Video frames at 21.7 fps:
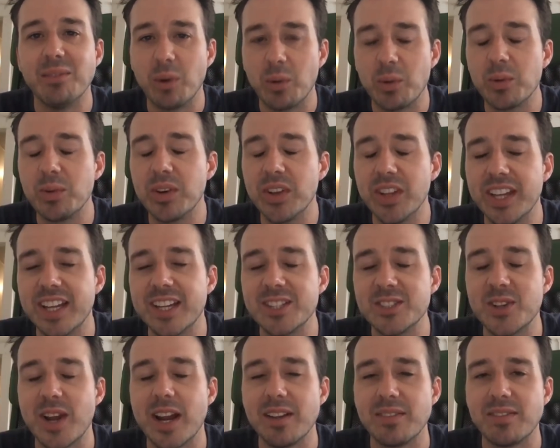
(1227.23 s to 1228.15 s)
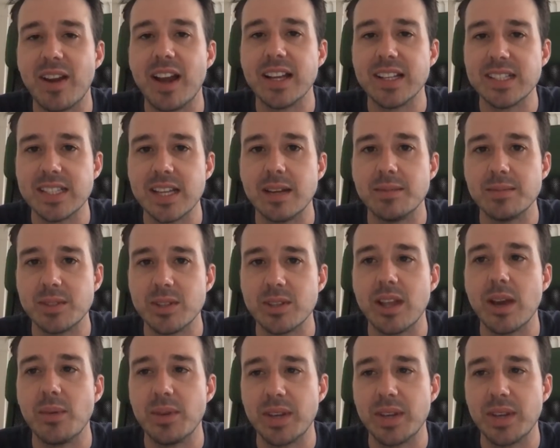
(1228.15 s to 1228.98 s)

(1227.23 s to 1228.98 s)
but we're really going to try to find some so that